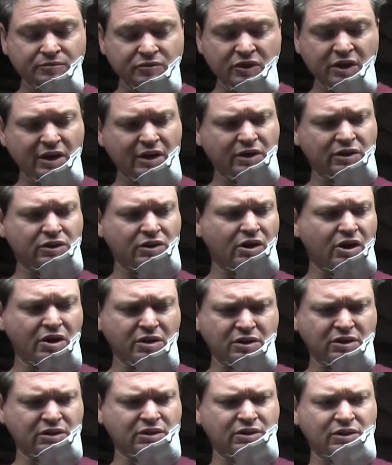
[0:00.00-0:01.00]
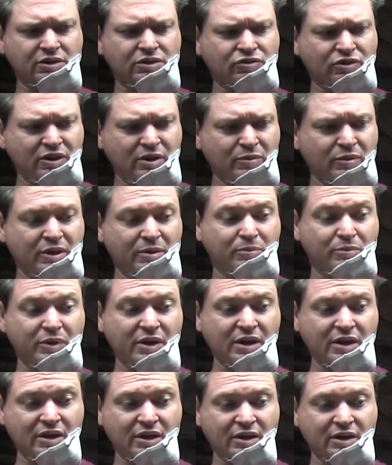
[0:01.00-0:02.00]
the exhaust is extremely
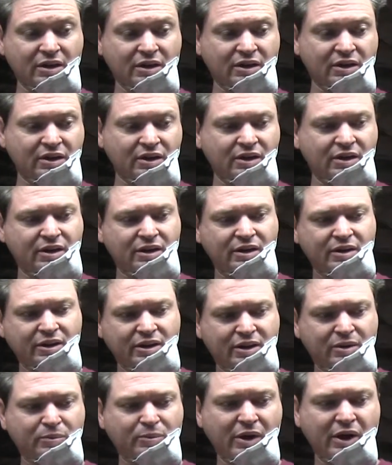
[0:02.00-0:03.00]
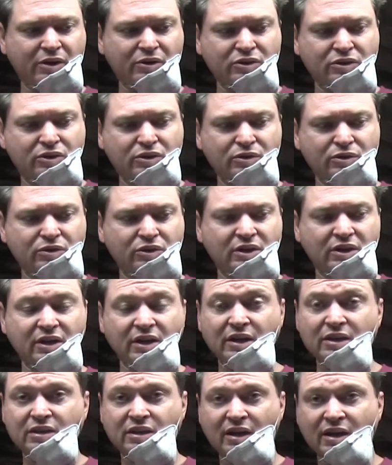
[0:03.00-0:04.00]
big compared to
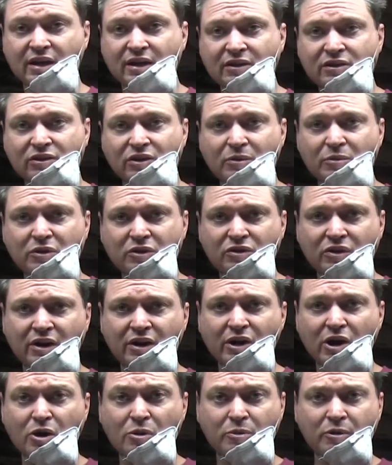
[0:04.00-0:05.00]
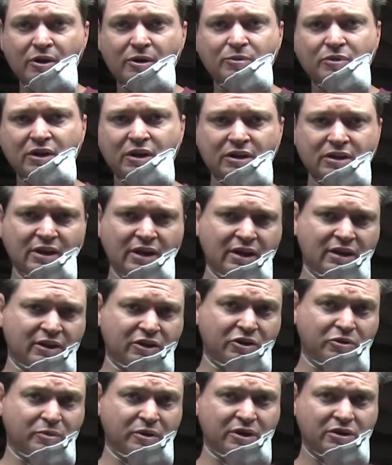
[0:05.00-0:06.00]
the intake. So I'm going to try and open up the intake
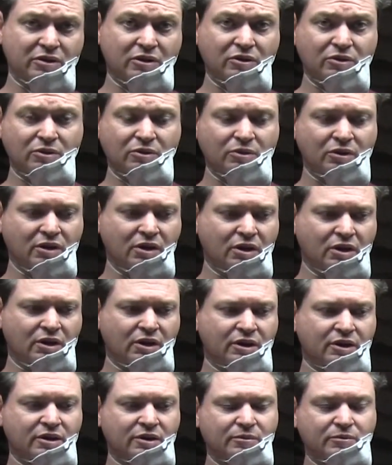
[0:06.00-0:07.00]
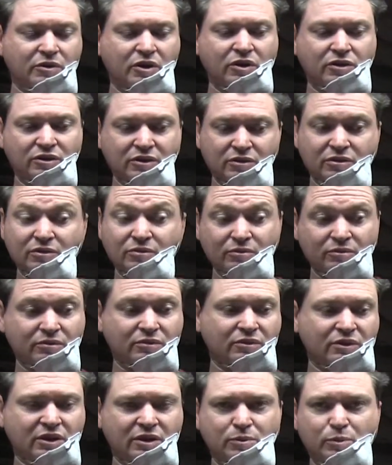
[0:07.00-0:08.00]
a little bit too, because it's
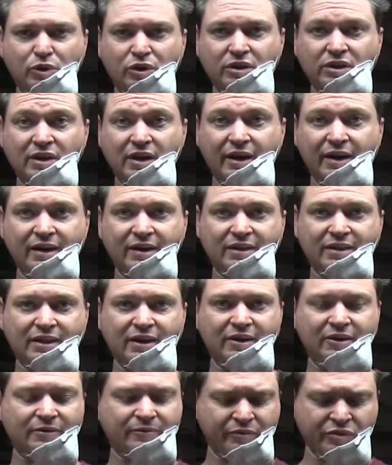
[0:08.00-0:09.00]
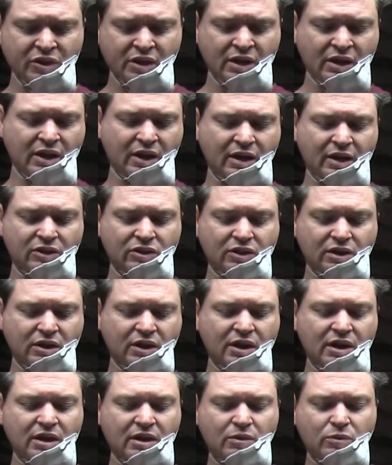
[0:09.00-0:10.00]
pretty tight in there. And the
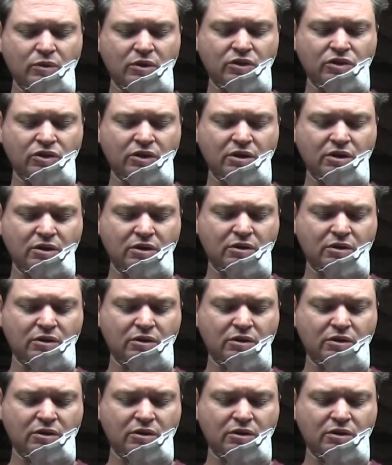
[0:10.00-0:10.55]
key with